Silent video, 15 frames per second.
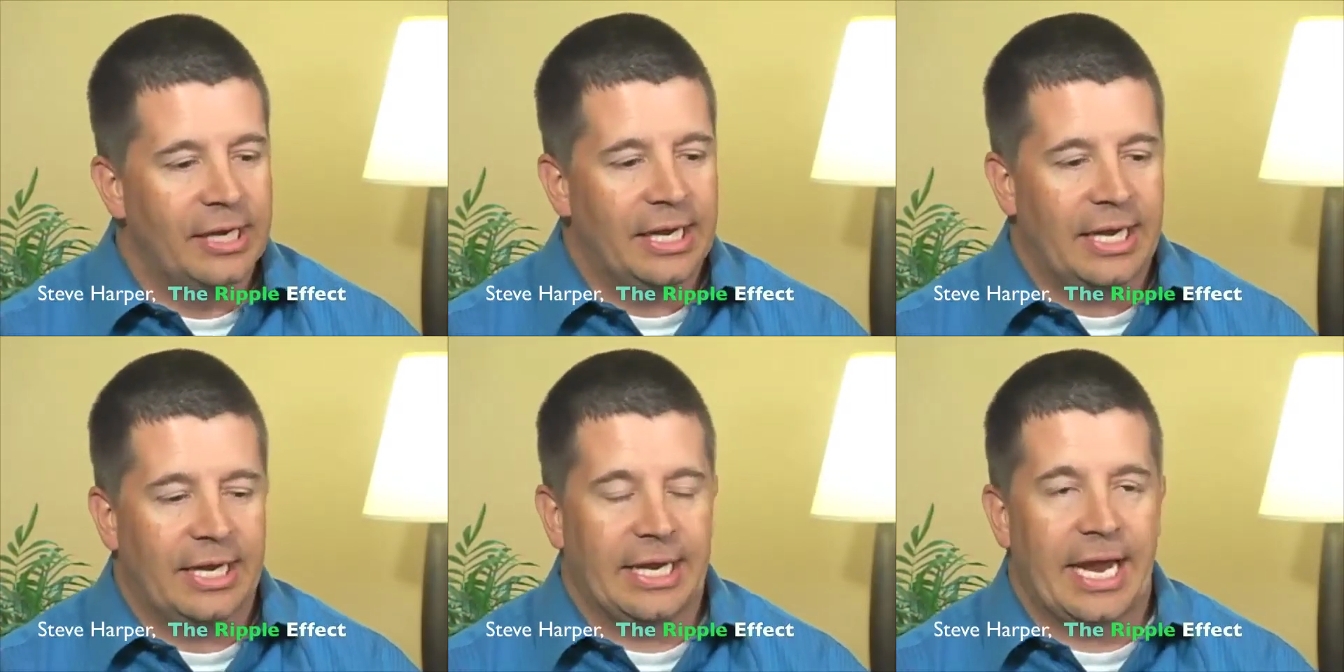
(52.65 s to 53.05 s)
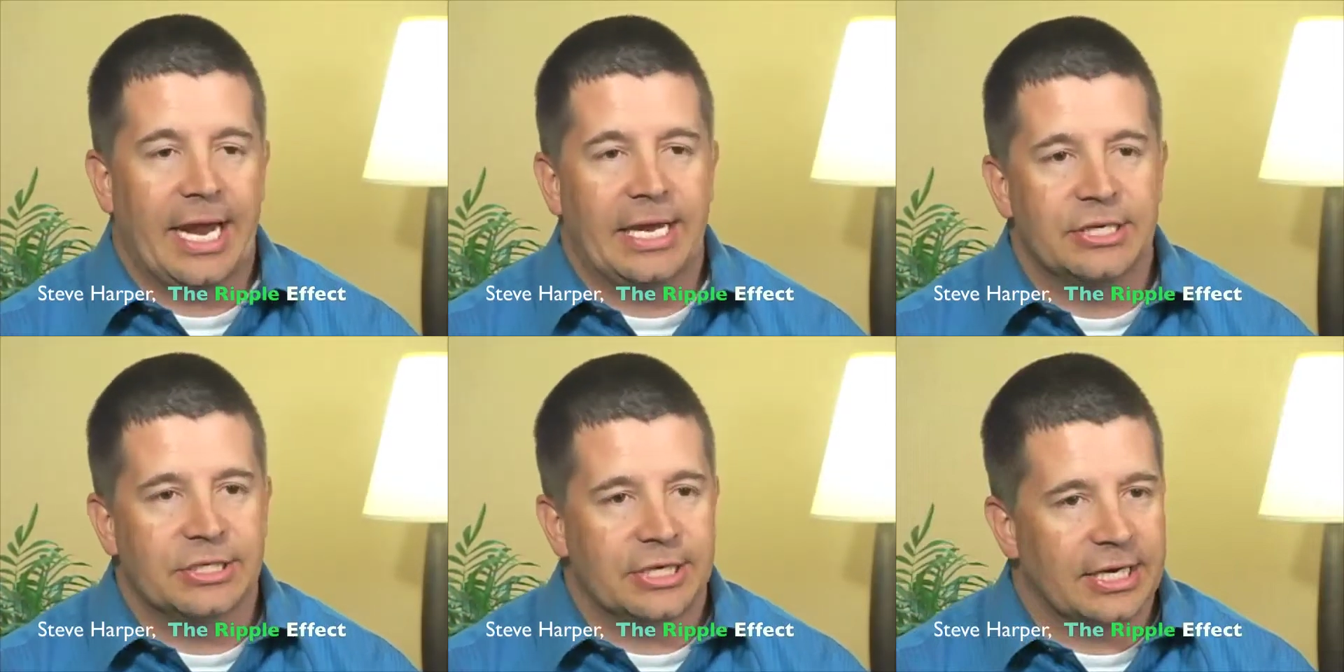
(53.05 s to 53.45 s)

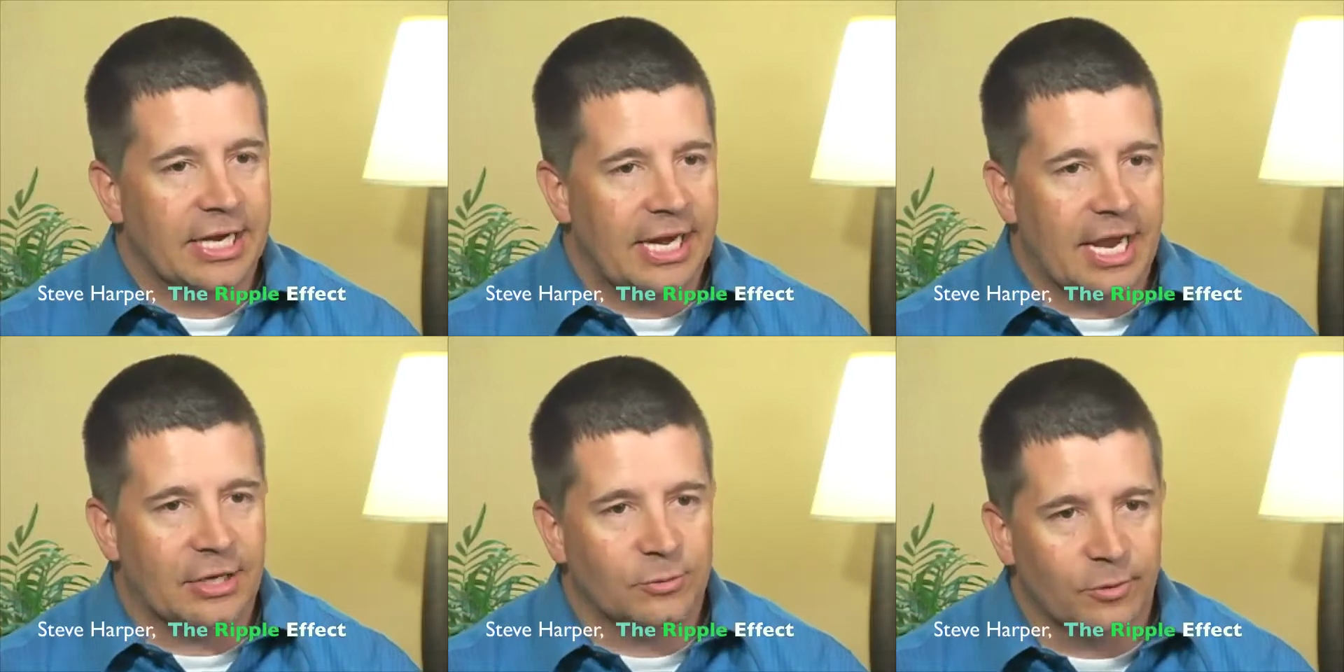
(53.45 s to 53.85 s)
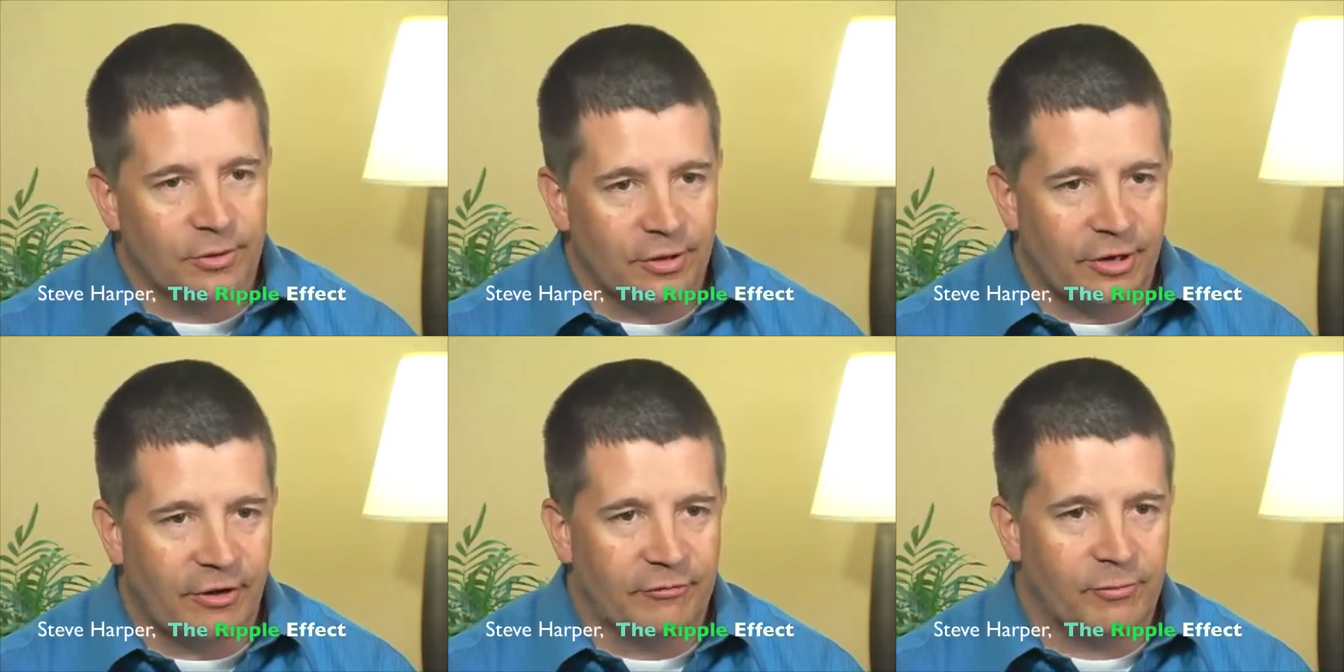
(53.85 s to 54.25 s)
engage and connect with
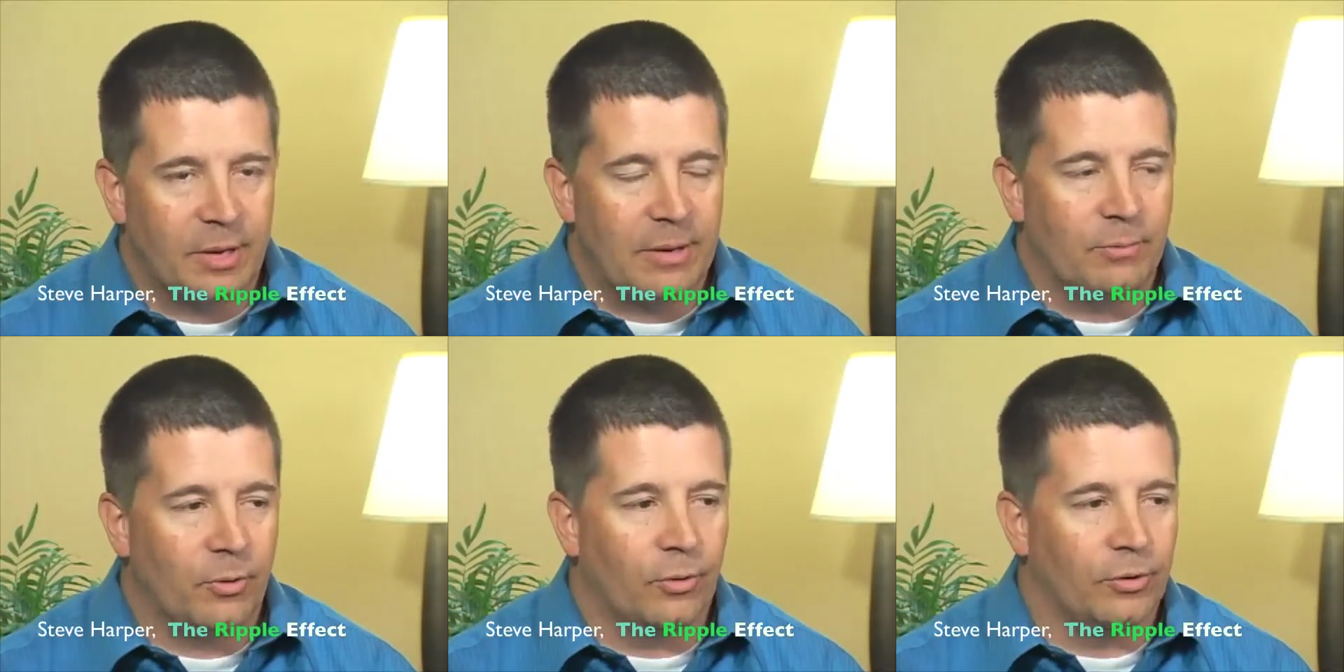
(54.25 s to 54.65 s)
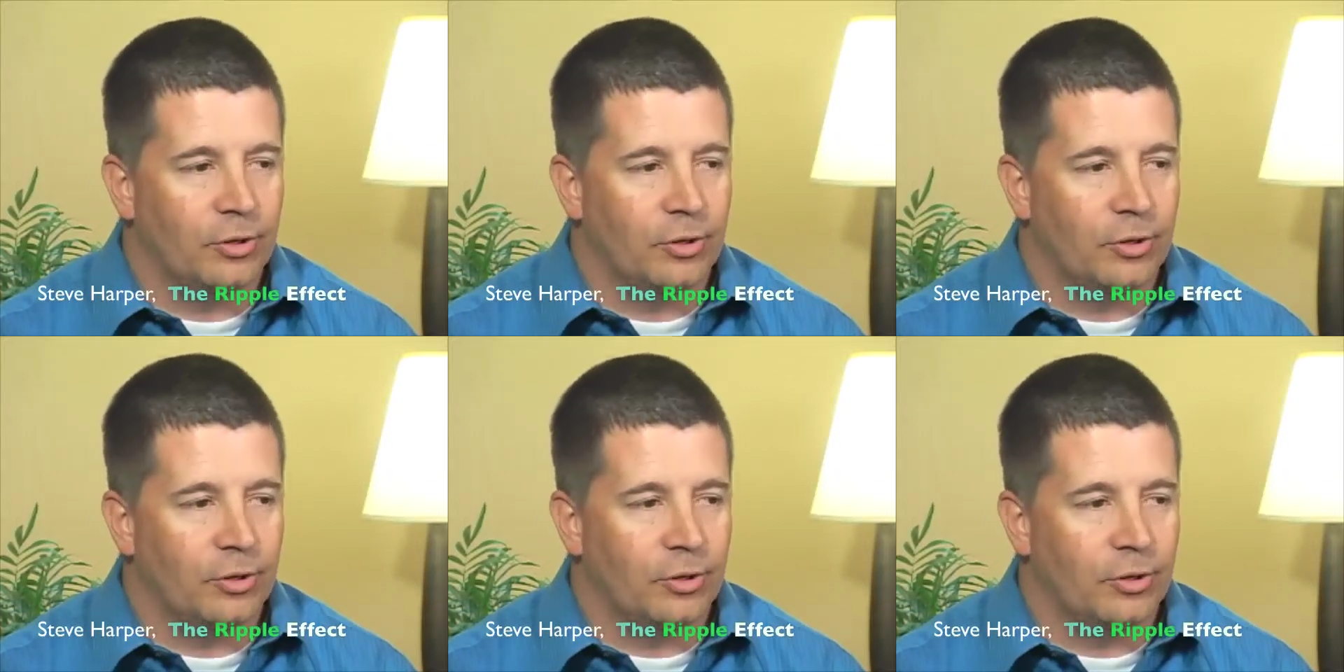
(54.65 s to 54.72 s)
enough people,